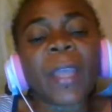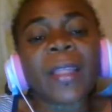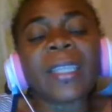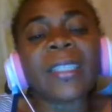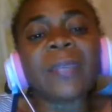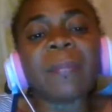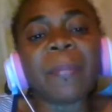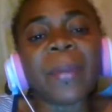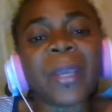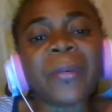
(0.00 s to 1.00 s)
that is
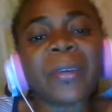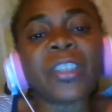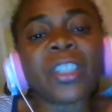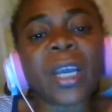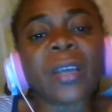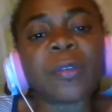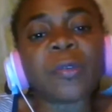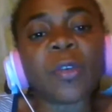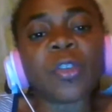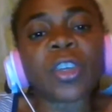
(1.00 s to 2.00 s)
impairing the child's
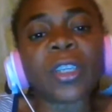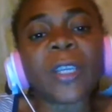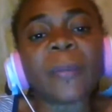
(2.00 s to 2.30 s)
functioning.